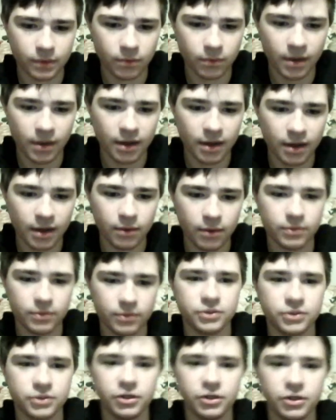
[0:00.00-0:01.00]
Wow.
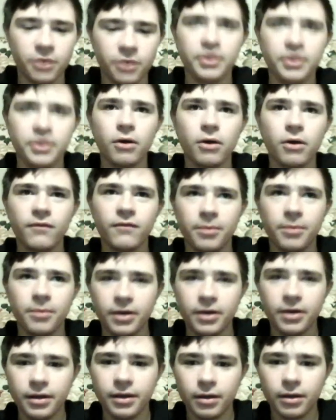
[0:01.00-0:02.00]
So here we go,
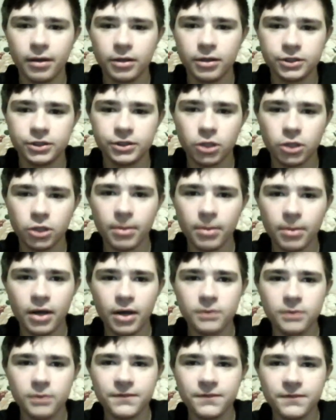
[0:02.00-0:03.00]
everybody.
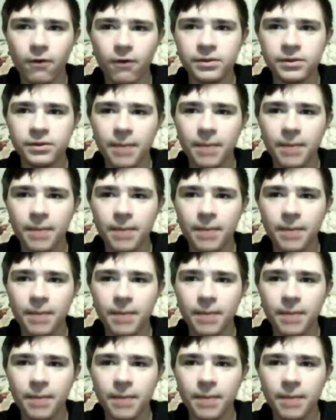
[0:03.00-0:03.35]
Jeremiah Oatesball in the